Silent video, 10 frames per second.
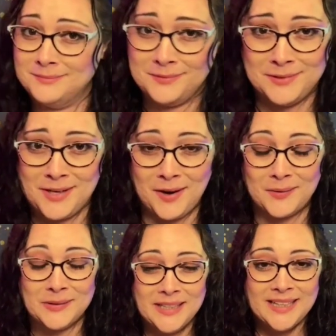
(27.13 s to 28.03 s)

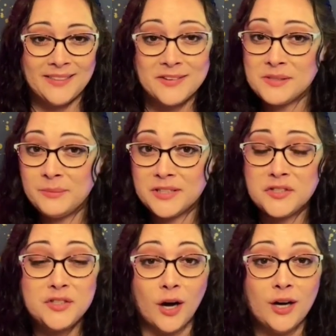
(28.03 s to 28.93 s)
No, there's a much
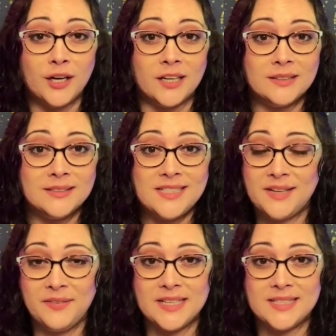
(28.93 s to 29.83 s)
darker,
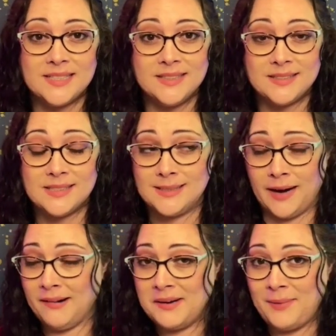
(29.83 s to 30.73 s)
devious, and
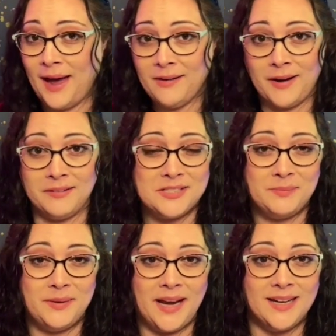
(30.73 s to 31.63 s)
scary background to
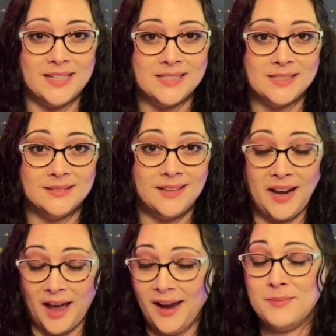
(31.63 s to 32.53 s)
bananas, and
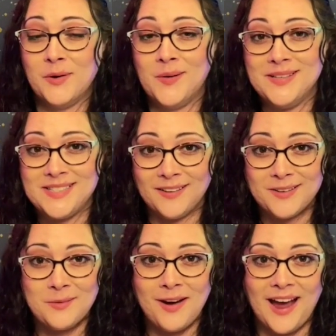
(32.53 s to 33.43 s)
I am going to tell
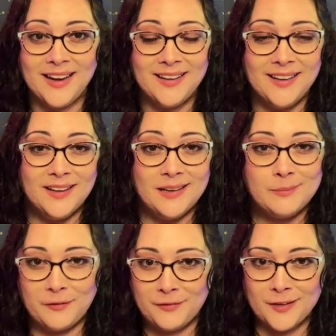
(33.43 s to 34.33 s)
you why.
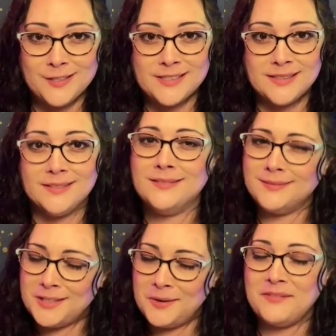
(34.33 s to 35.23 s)
But first,
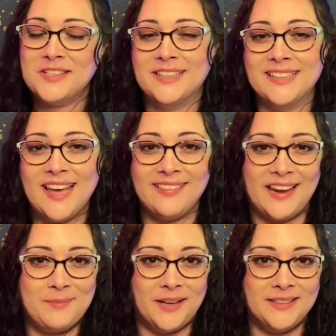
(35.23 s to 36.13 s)
you have to click that
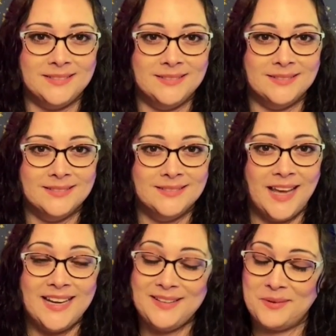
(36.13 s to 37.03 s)
like button.
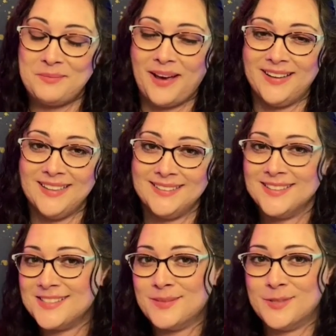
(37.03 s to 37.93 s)
And even better,
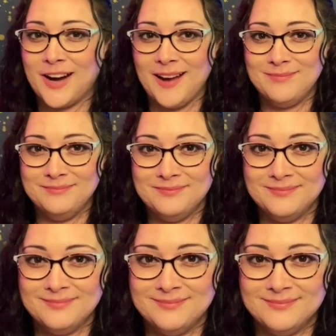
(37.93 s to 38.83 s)
subscribe.
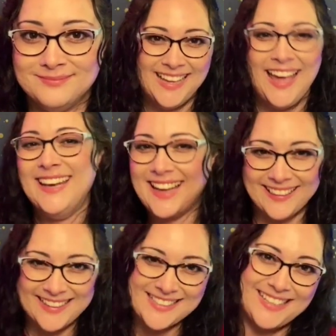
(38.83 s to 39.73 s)
Now
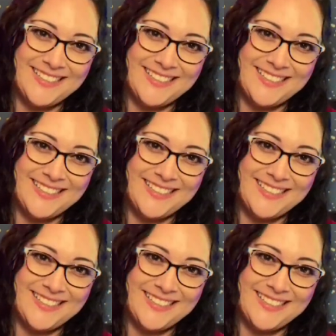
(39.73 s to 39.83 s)
let's get into